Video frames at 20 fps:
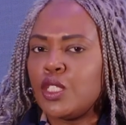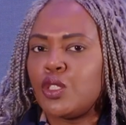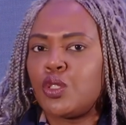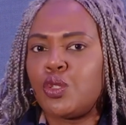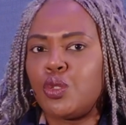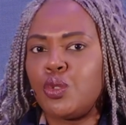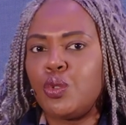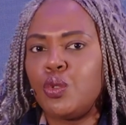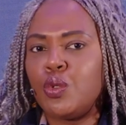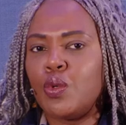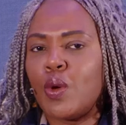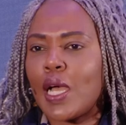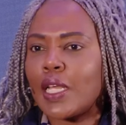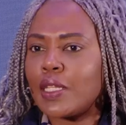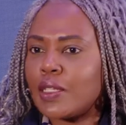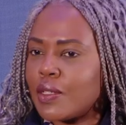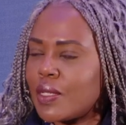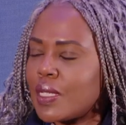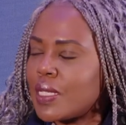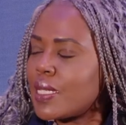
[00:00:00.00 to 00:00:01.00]
to
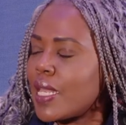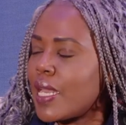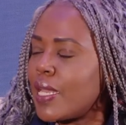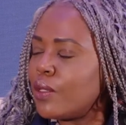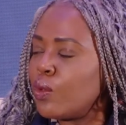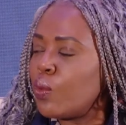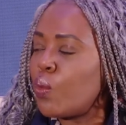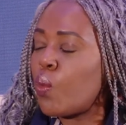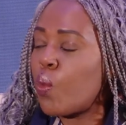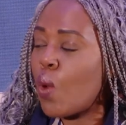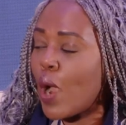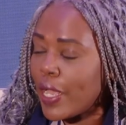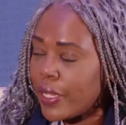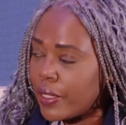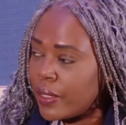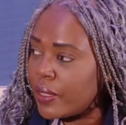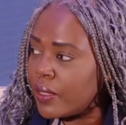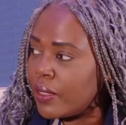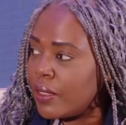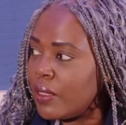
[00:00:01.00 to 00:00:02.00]
understand
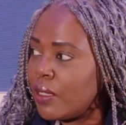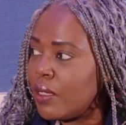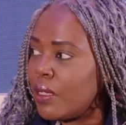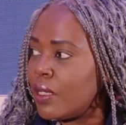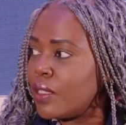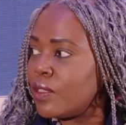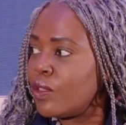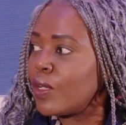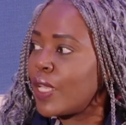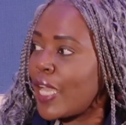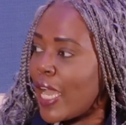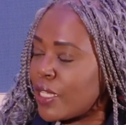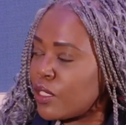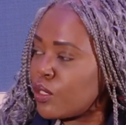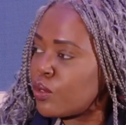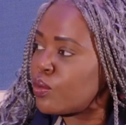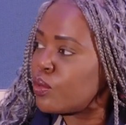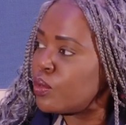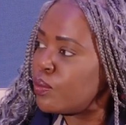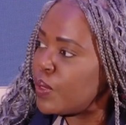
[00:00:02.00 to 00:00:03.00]
when the
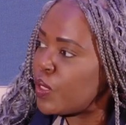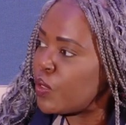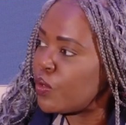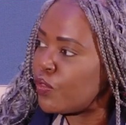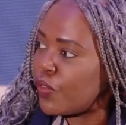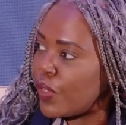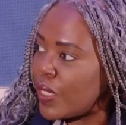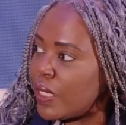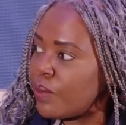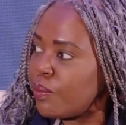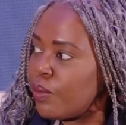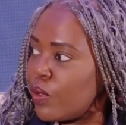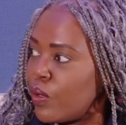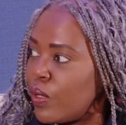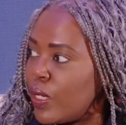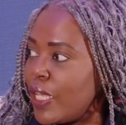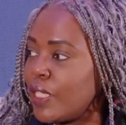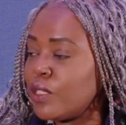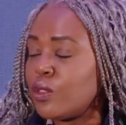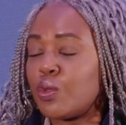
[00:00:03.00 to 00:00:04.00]
gas would be available
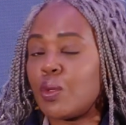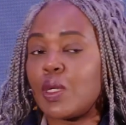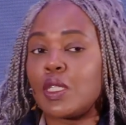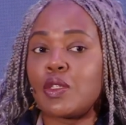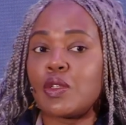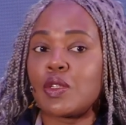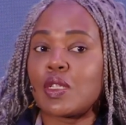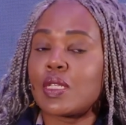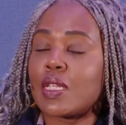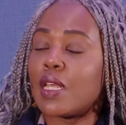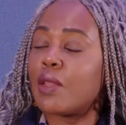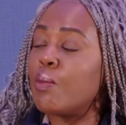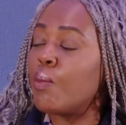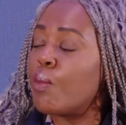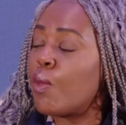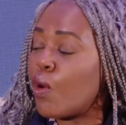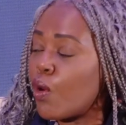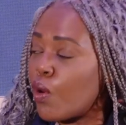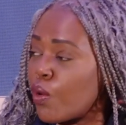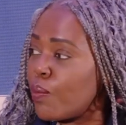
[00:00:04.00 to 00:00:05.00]
and to understand
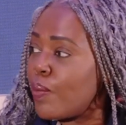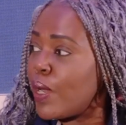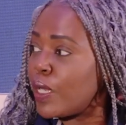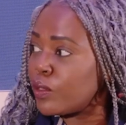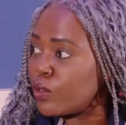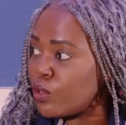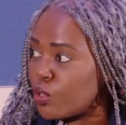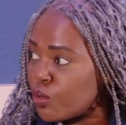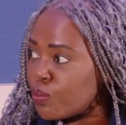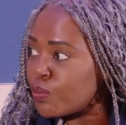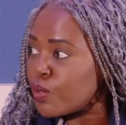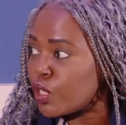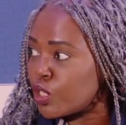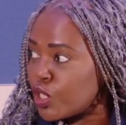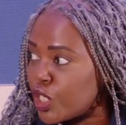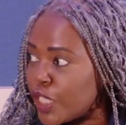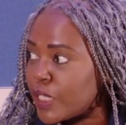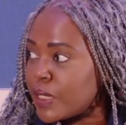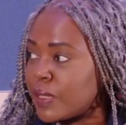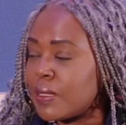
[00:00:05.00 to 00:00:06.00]
more about those
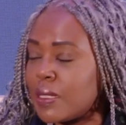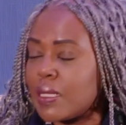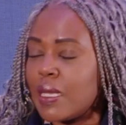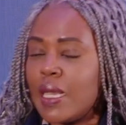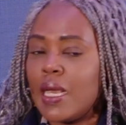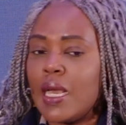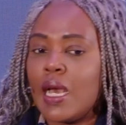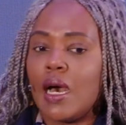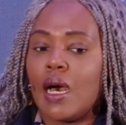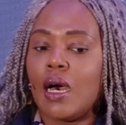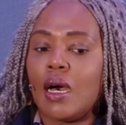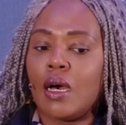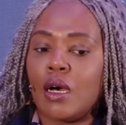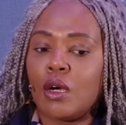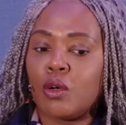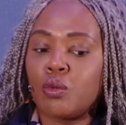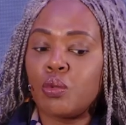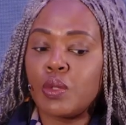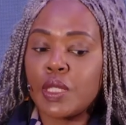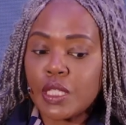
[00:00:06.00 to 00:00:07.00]
projects.
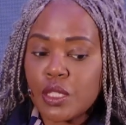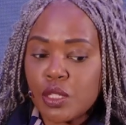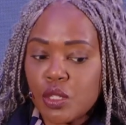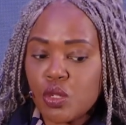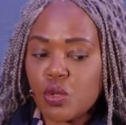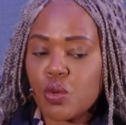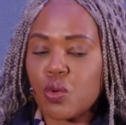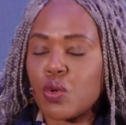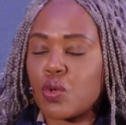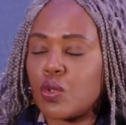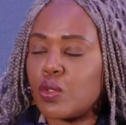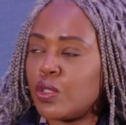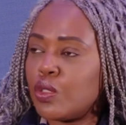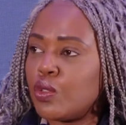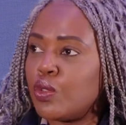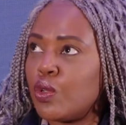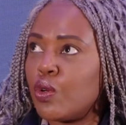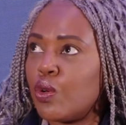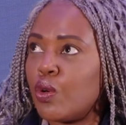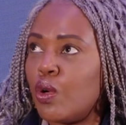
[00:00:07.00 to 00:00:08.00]
We saw,
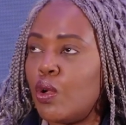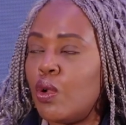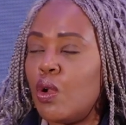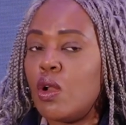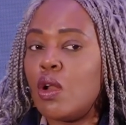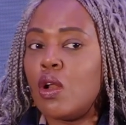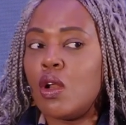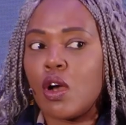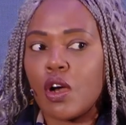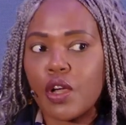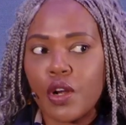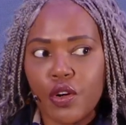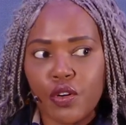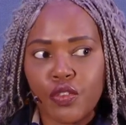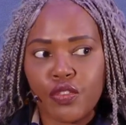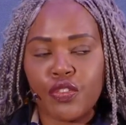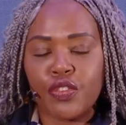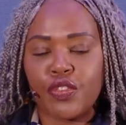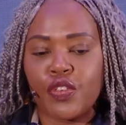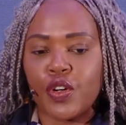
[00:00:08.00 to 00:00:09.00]
a lot
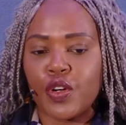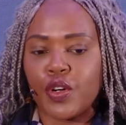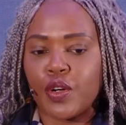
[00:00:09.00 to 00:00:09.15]
of